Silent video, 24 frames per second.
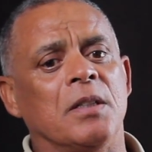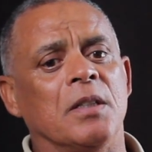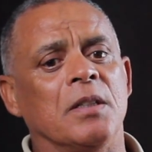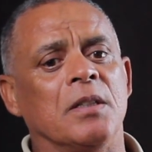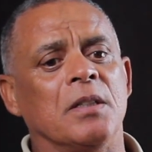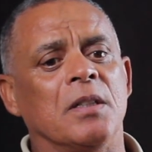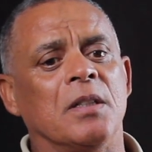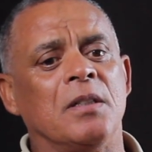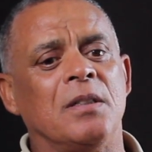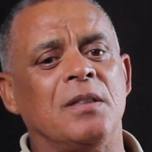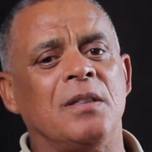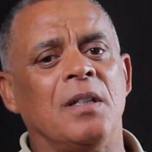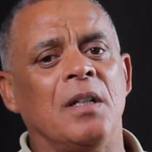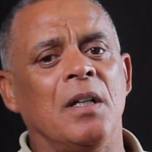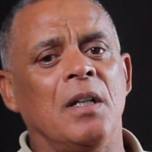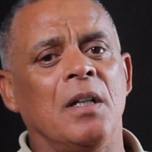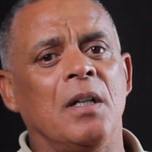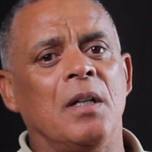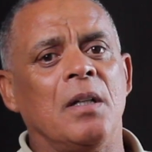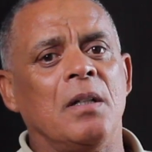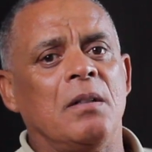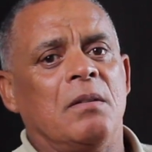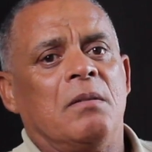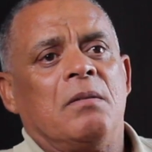And
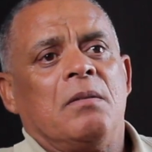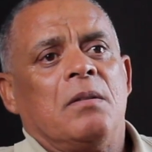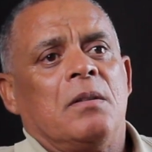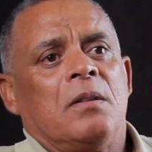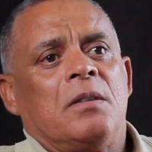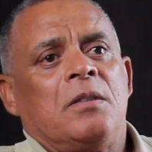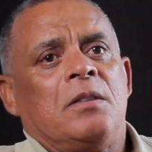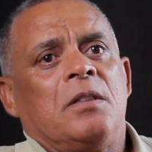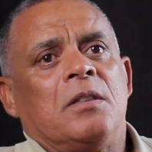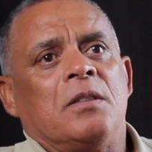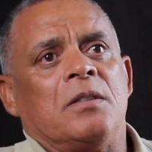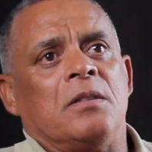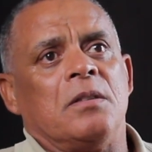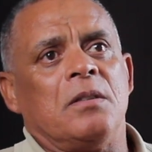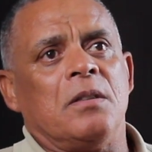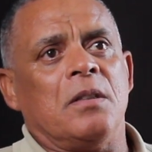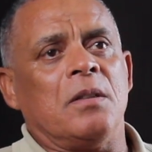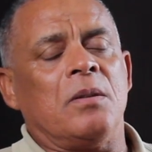it's just,